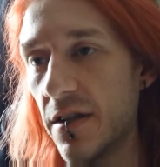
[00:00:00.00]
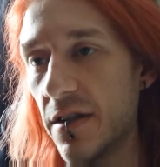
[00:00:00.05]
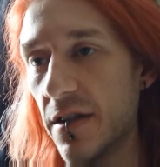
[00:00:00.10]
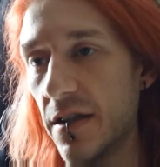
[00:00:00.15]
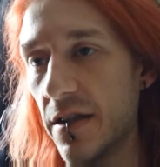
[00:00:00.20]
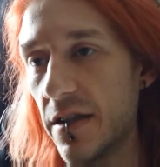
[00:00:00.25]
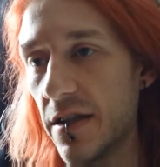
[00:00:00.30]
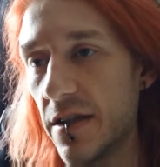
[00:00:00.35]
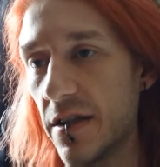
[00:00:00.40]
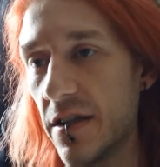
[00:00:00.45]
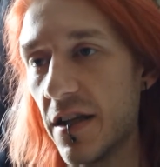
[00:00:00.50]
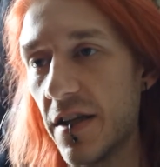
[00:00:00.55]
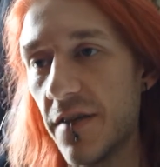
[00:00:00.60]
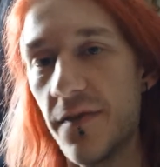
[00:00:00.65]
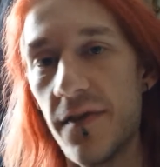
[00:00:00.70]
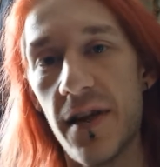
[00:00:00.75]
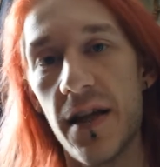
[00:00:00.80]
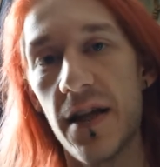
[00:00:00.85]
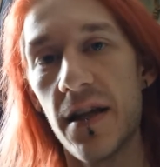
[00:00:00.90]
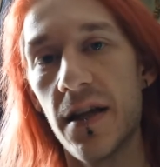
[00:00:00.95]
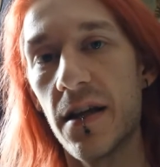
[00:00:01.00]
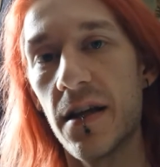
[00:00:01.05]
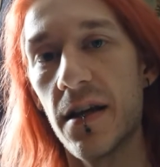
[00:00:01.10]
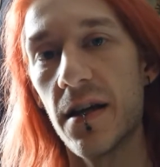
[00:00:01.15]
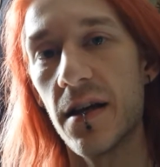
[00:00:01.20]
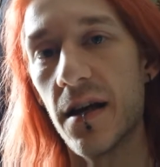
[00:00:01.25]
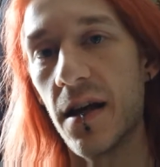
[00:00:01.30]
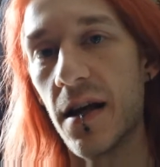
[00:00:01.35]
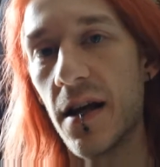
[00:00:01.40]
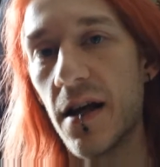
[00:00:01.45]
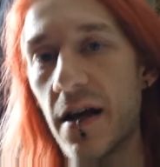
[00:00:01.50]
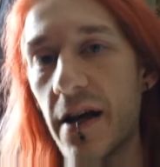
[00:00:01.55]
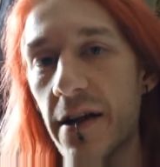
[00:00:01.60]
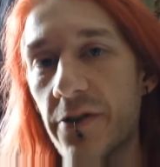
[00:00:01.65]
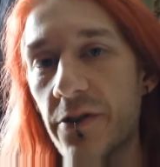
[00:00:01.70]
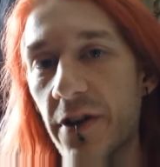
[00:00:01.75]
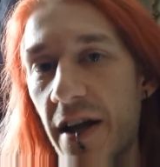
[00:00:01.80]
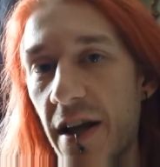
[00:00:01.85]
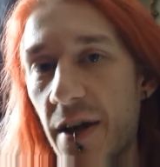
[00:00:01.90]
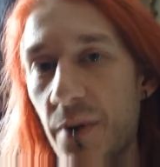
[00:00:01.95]
in the evening. I
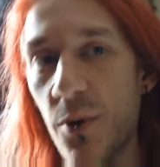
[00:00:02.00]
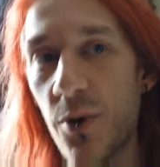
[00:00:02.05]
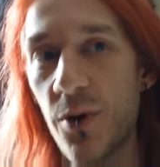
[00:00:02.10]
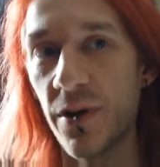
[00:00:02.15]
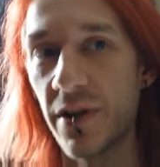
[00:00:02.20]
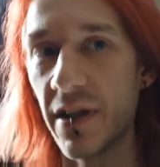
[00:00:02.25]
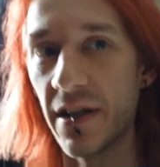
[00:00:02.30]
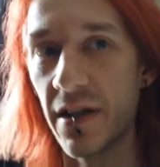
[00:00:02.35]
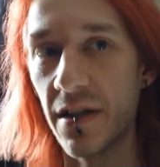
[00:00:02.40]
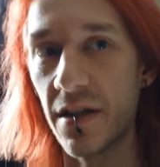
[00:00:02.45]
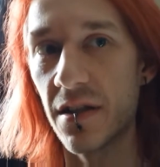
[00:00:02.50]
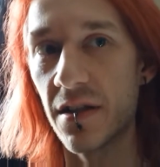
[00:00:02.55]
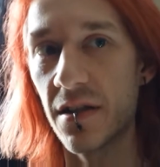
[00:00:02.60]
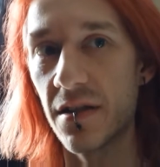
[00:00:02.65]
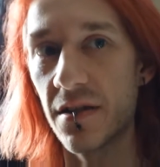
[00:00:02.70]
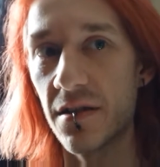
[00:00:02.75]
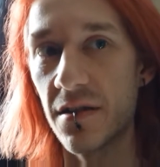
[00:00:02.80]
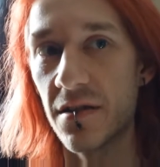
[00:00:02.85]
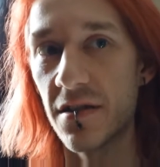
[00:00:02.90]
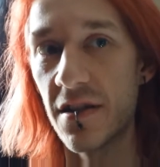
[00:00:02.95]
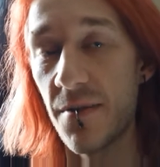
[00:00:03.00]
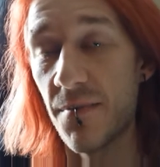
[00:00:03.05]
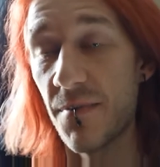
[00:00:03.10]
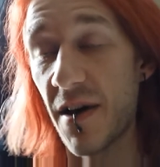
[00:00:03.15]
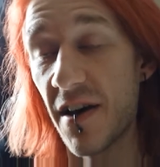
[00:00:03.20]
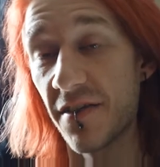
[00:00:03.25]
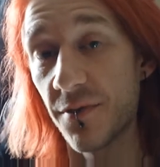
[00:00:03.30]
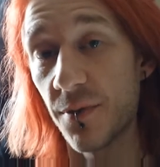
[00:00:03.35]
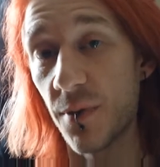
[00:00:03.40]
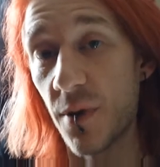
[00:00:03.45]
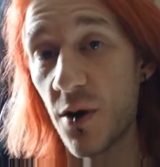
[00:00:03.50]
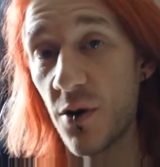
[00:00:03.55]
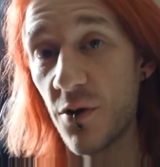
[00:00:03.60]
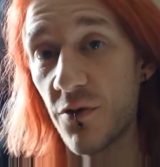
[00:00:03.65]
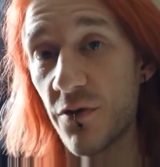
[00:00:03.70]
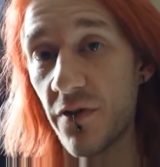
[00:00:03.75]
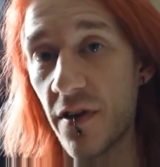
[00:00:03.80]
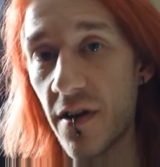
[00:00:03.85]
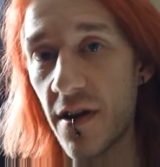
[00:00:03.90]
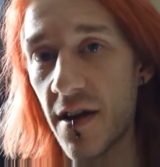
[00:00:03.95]
got out of work at
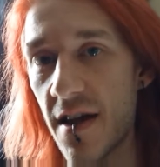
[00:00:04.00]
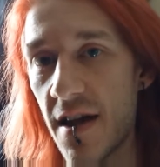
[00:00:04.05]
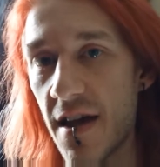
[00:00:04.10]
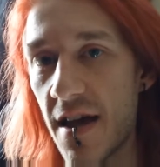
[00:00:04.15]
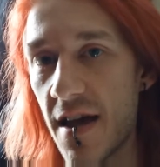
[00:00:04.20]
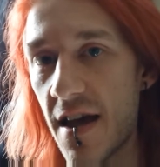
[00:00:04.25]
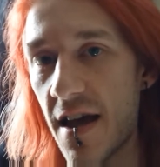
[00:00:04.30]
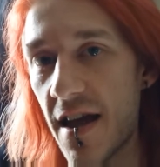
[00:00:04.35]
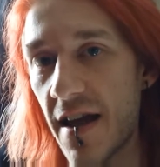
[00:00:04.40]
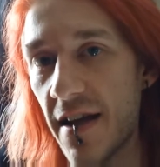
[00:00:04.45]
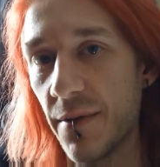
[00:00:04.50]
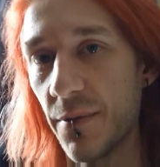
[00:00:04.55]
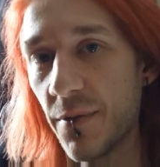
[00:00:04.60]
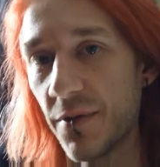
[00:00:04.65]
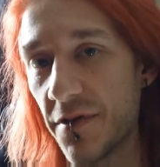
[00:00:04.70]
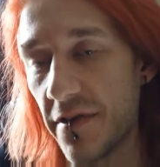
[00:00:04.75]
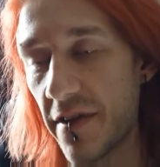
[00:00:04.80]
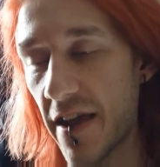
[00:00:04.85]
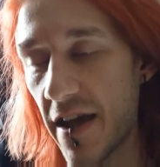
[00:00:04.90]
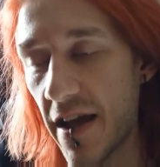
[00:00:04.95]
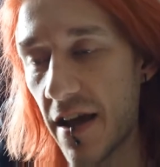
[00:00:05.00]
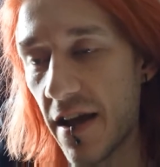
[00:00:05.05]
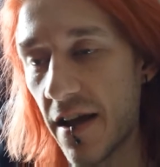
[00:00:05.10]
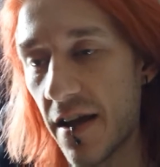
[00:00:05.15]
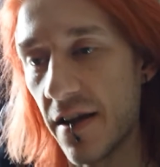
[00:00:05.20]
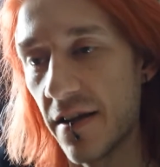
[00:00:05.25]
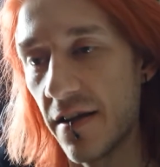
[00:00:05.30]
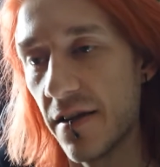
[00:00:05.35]
12:10, and it wasn't there.